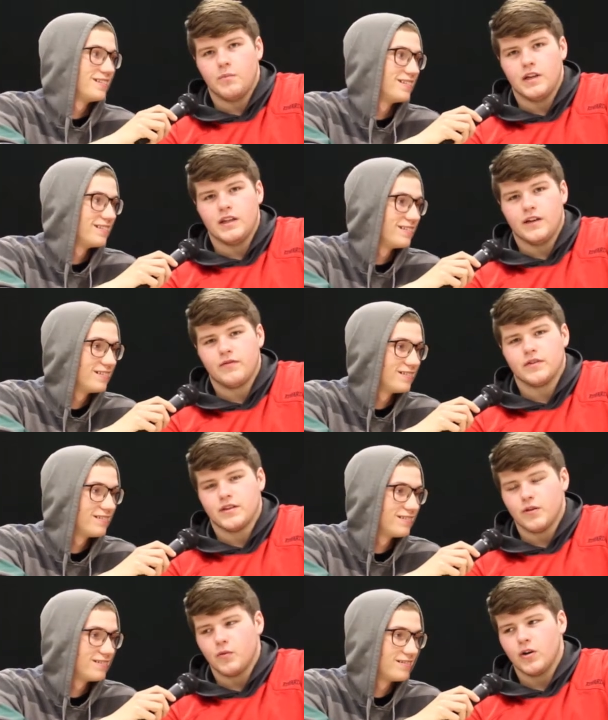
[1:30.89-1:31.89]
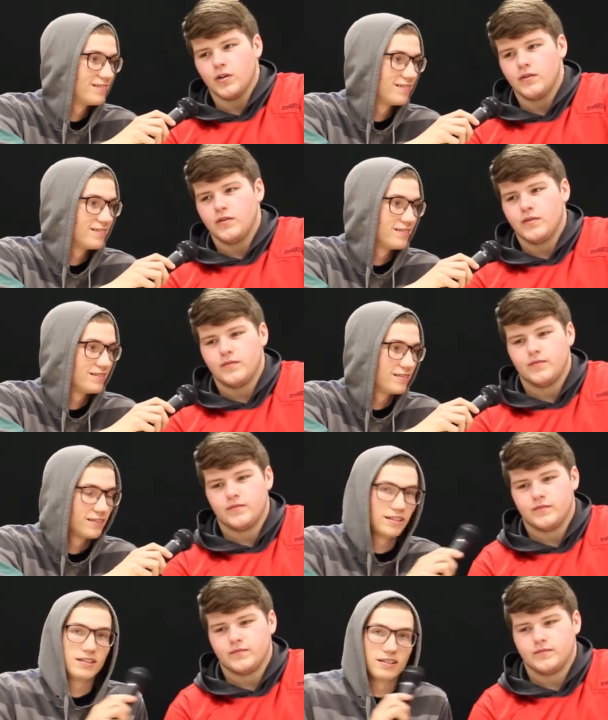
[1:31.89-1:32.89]
Speaker 1: be the difference in the world.
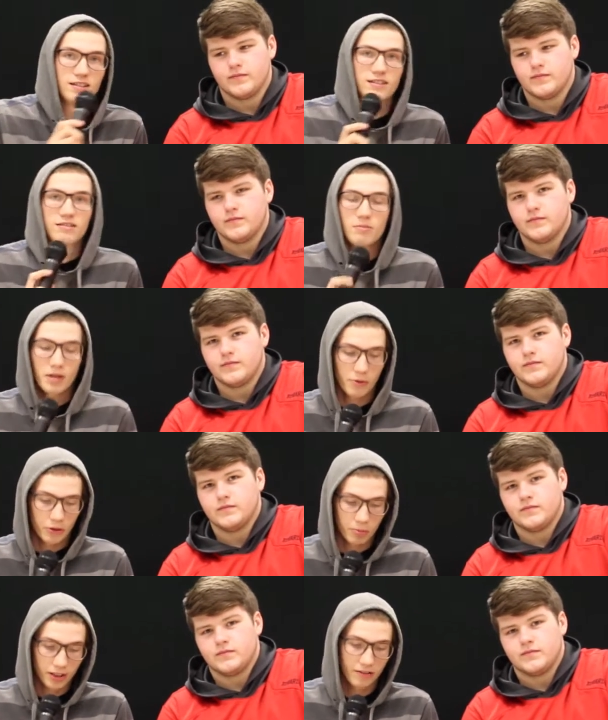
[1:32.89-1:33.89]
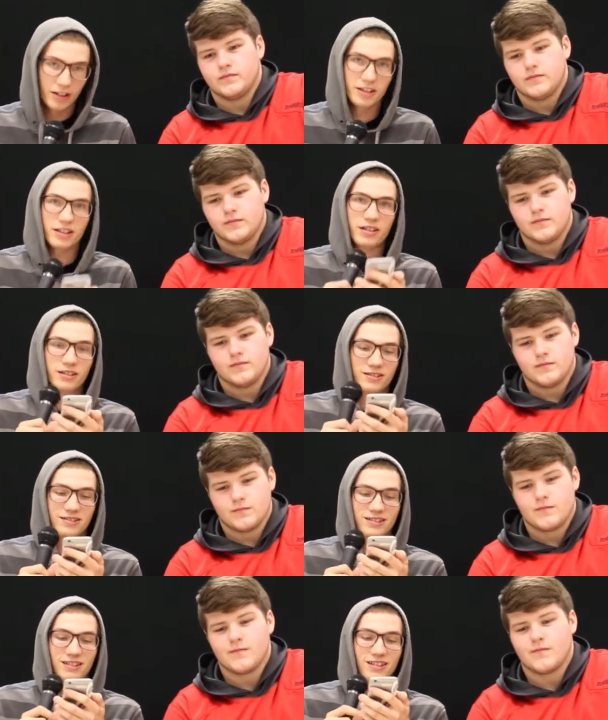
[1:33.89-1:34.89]
Speaker 2: It's a man with a plan right there.
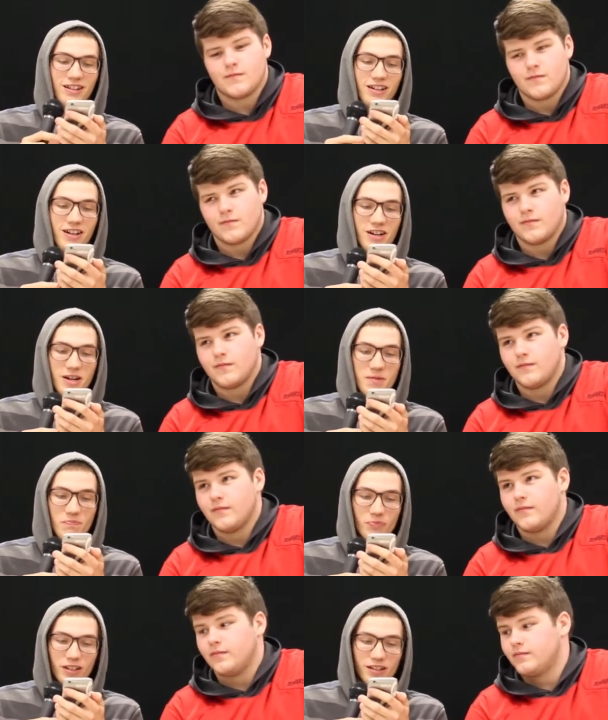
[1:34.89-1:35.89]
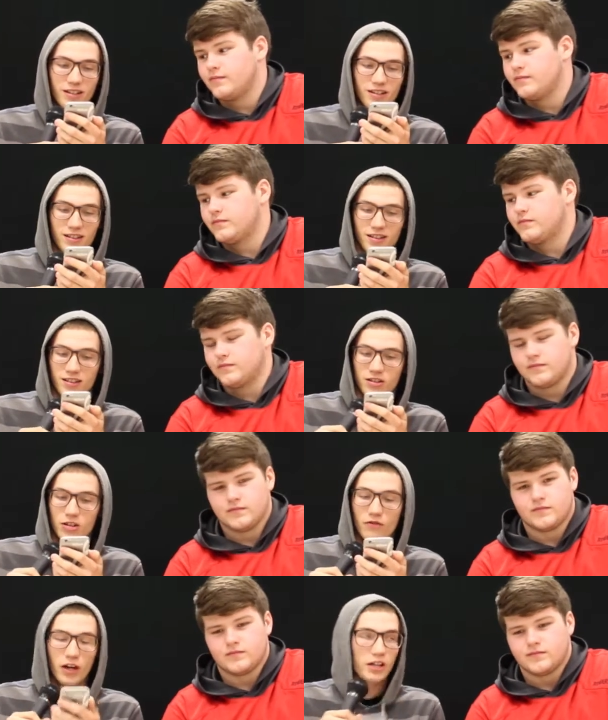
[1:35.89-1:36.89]
All right. Um,
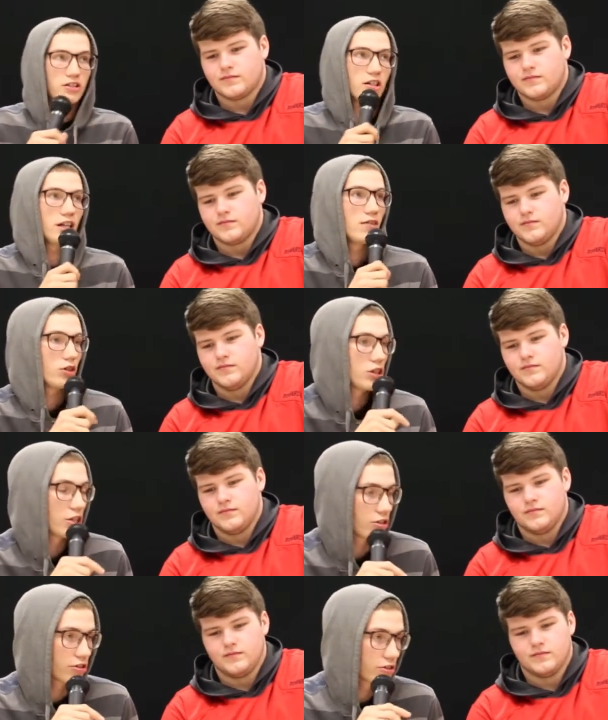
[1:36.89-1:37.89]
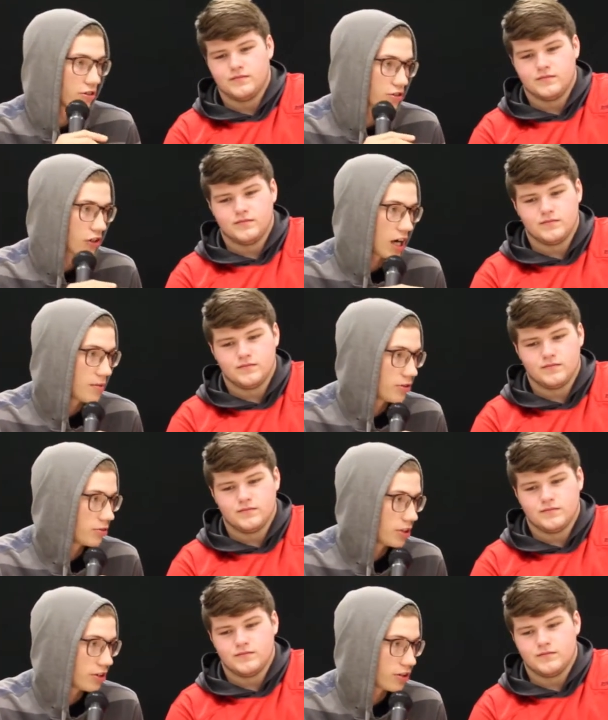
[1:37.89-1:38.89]
so if I asked any of your teachers to describe
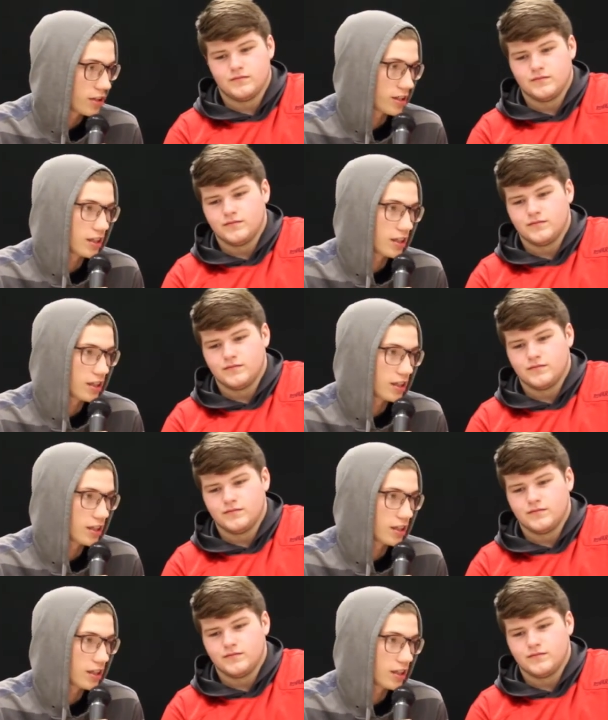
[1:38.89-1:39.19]
you, what do you think